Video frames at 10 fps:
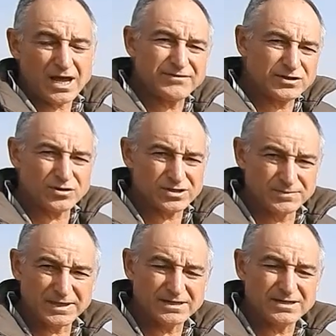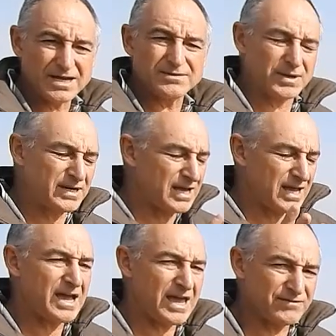it, I haven't transmitted yet, but
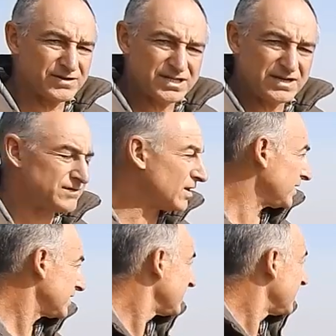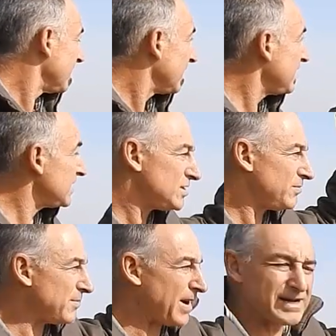I have received on it. It needs
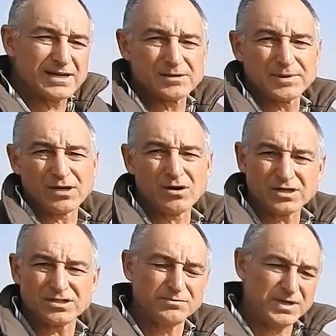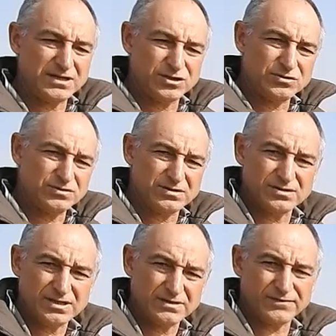to be made a little bit longer to be tuned
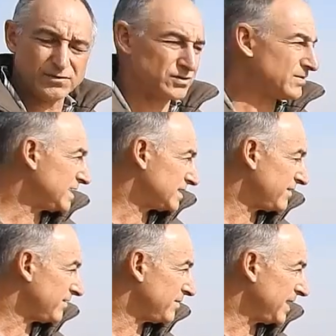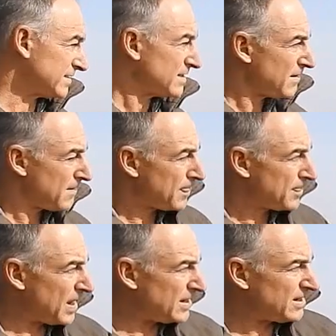for 27 megs.
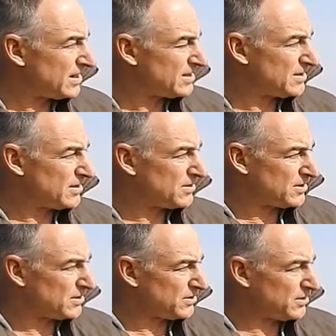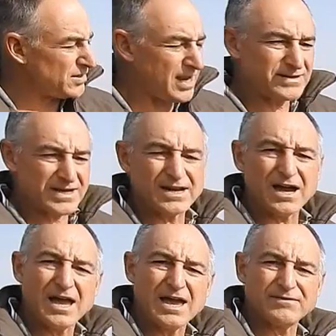Then the third
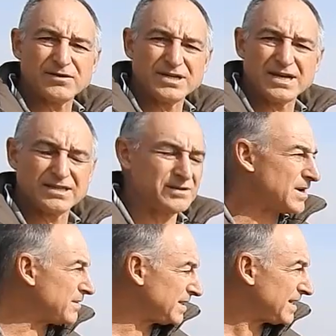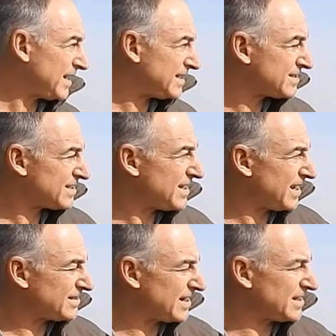antenna I have on here at the moment, that is
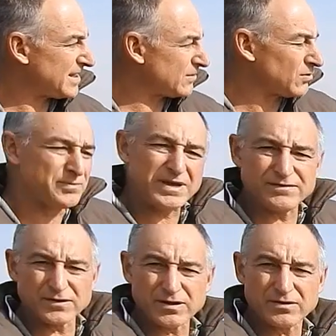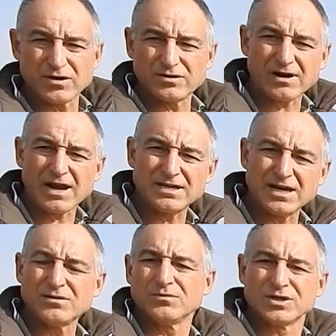the antenna that will be for the third
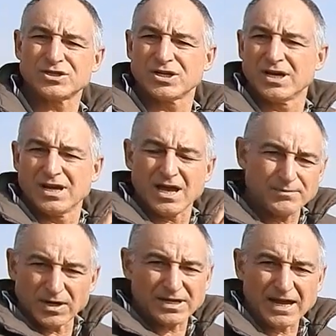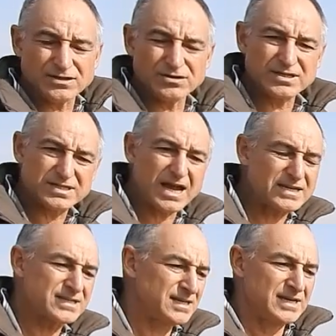radio, which I'm not going to
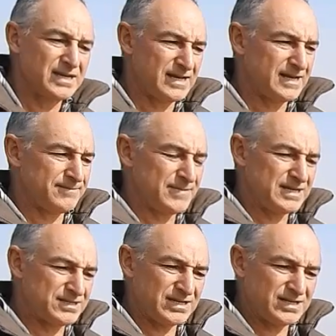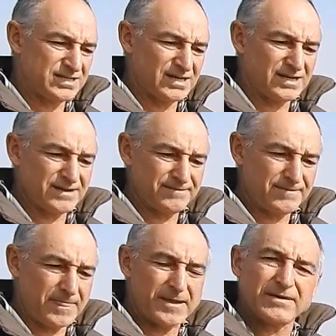discuss. It's a
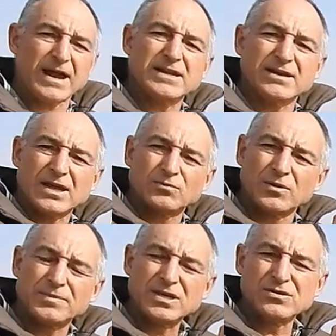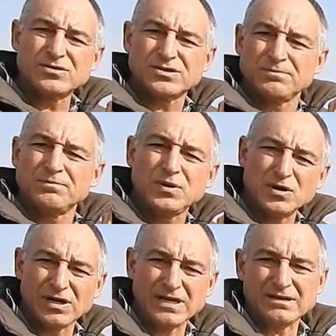radio that will be used
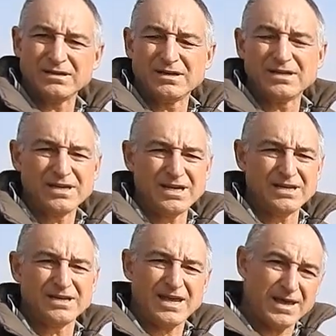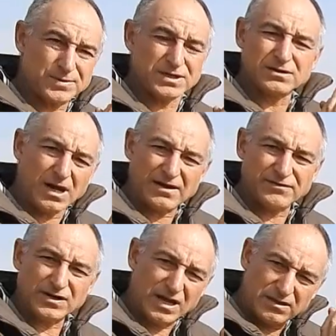purely in absolute
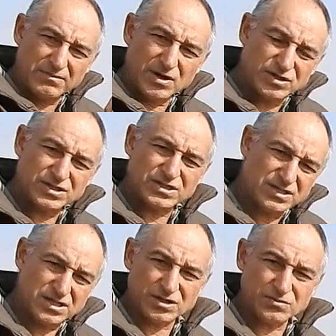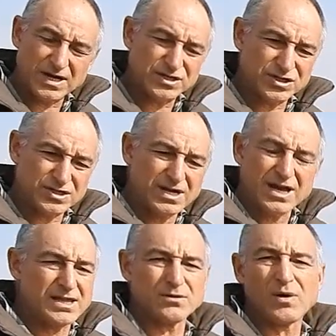life and death emergency situation,
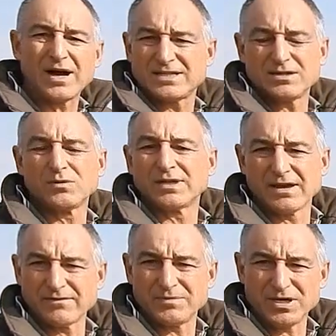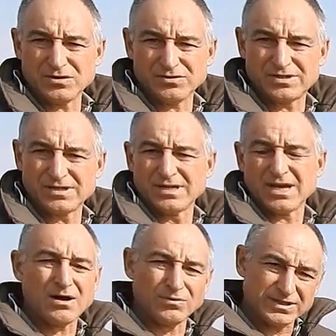otherwise it will never be used.
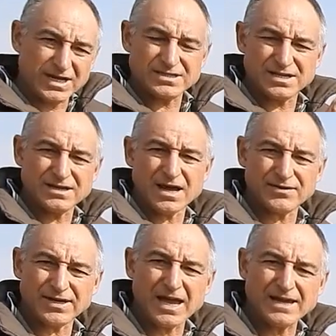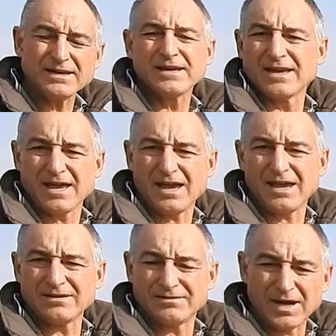I will test it now and again
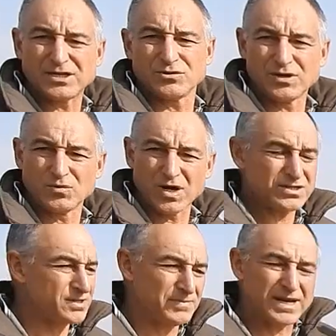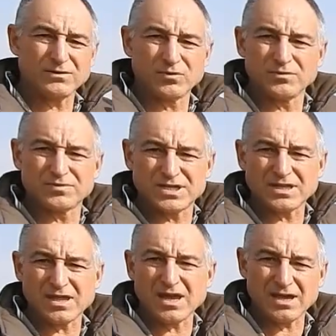and make sure it works, but it will
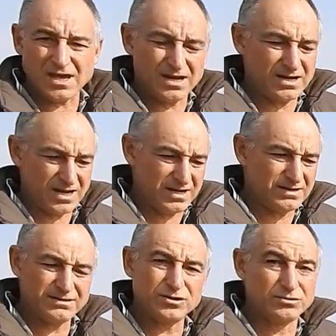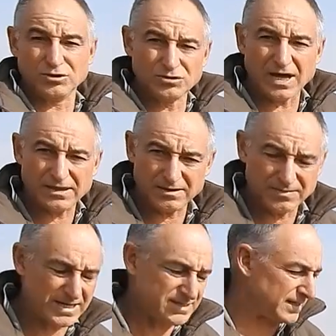sit there and do
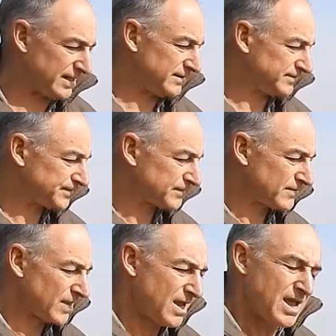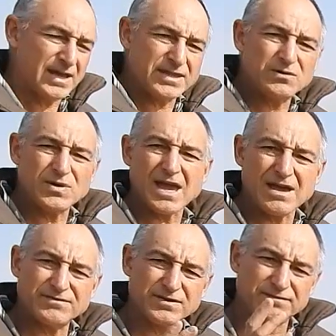nothing basically. And then we
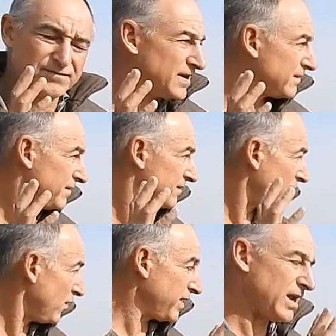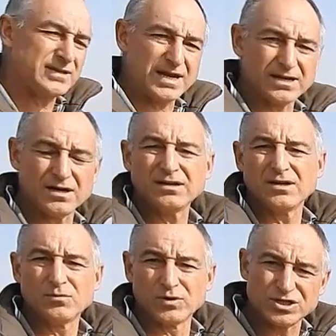have the fourth antenna,
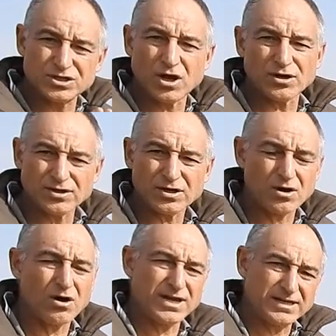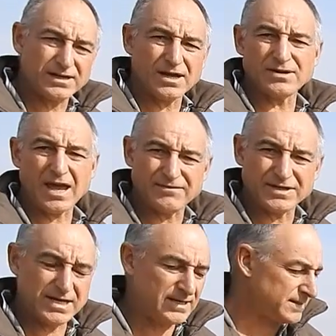which is not on the car yet, I don't have
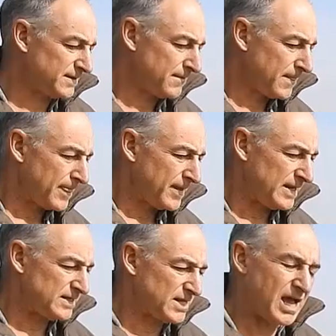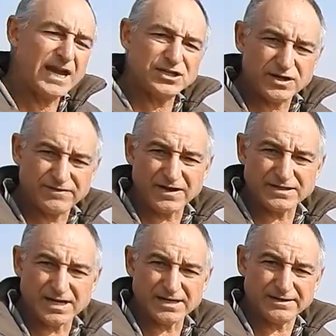it yet, is the HF
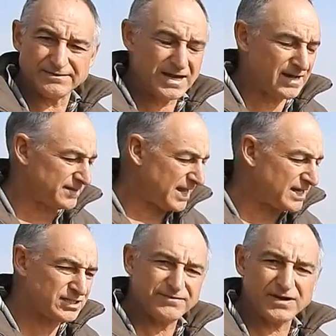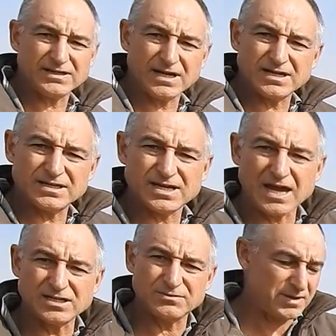antenna. Now the HF antenna is
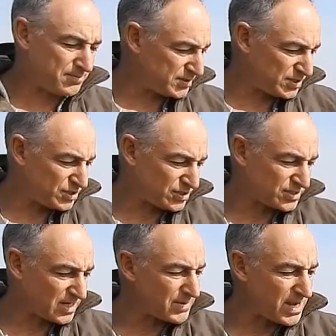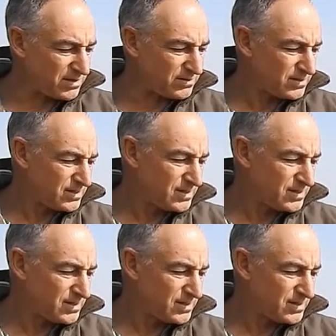going to be positioned somehow